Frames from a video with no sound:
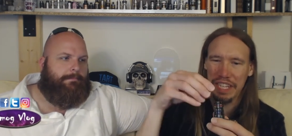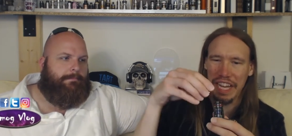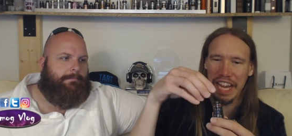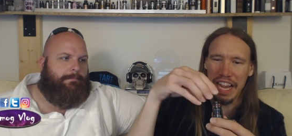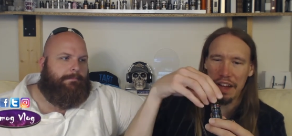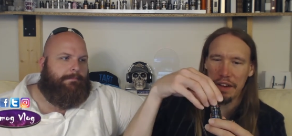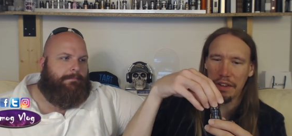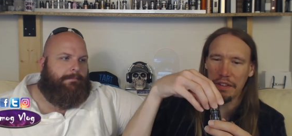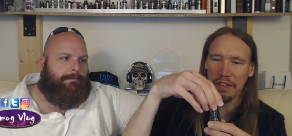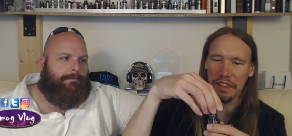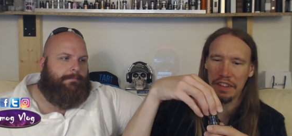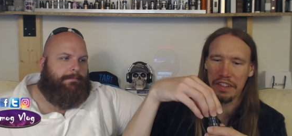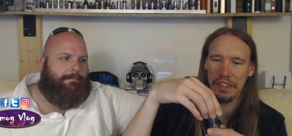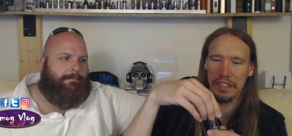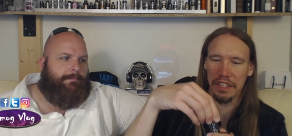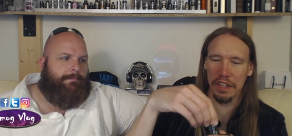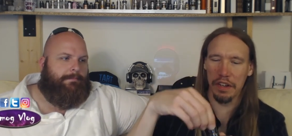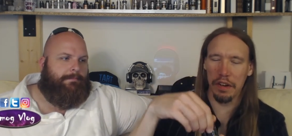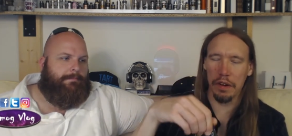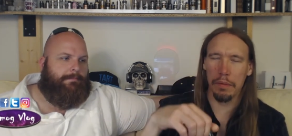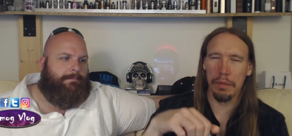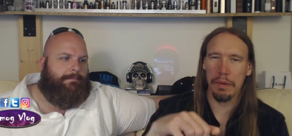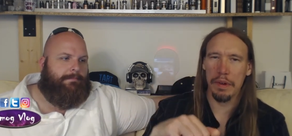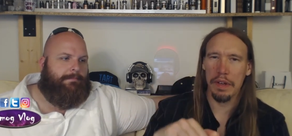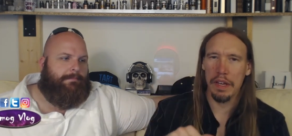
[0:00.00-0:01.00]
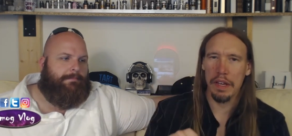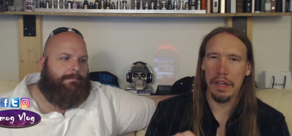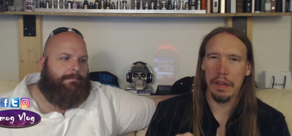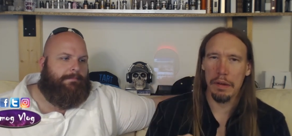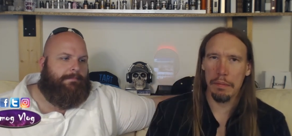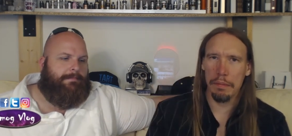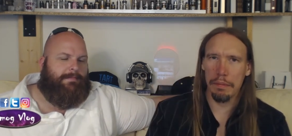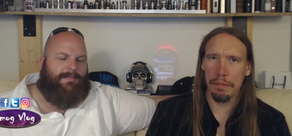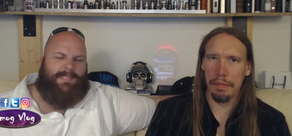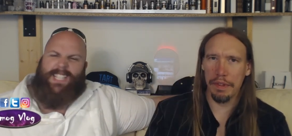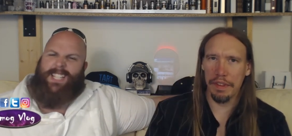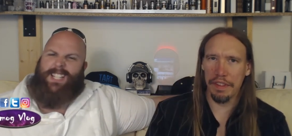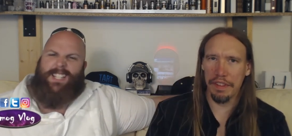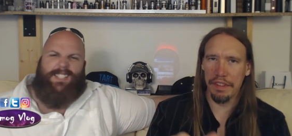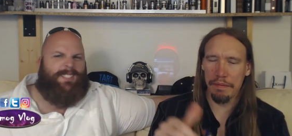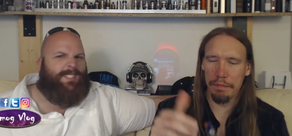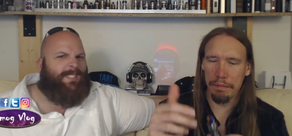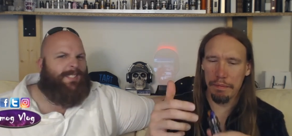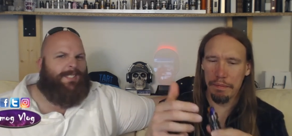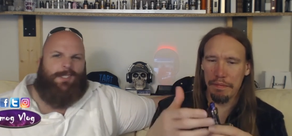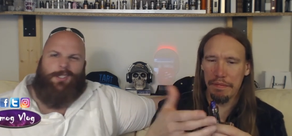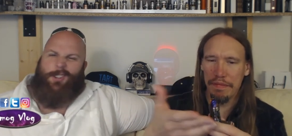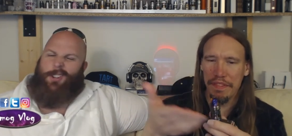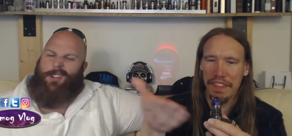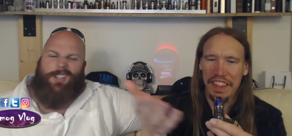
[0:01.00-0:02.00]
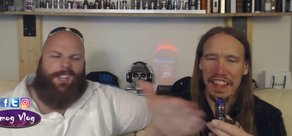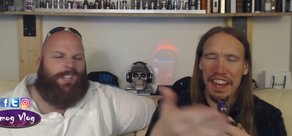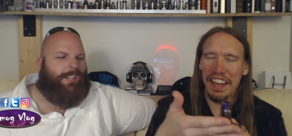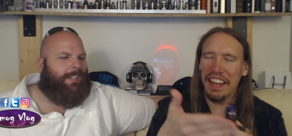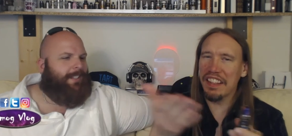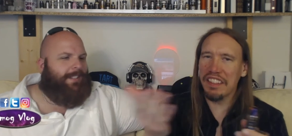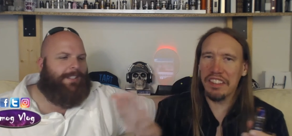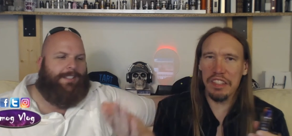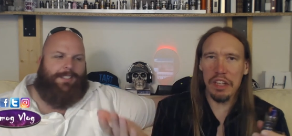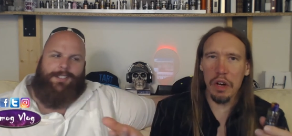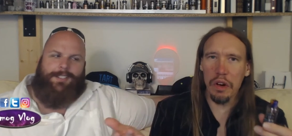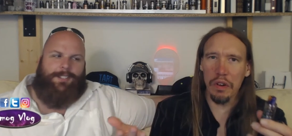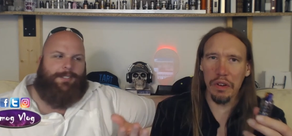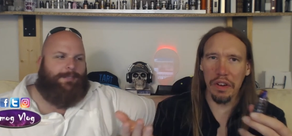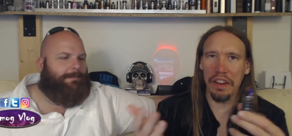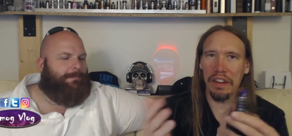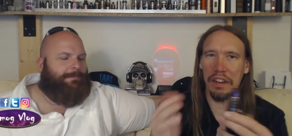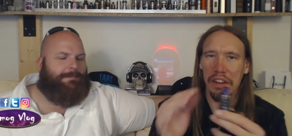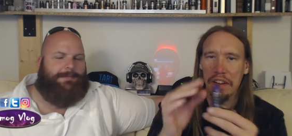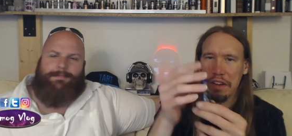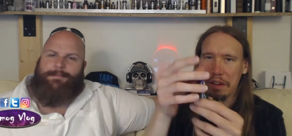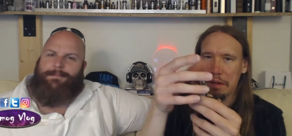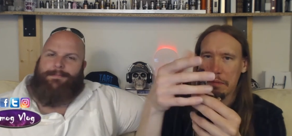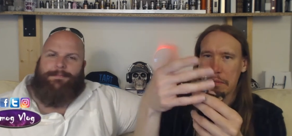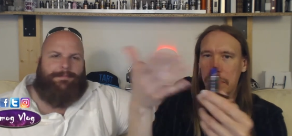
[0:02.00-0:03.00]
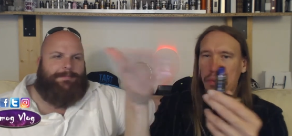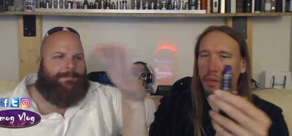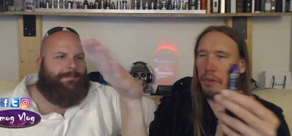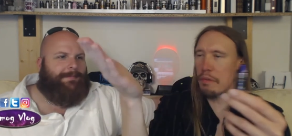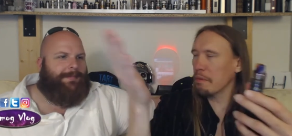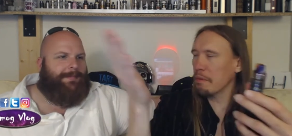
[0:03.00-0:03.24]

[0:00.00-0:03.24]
Speaker 1: sat on the top. But then it's gone. Look,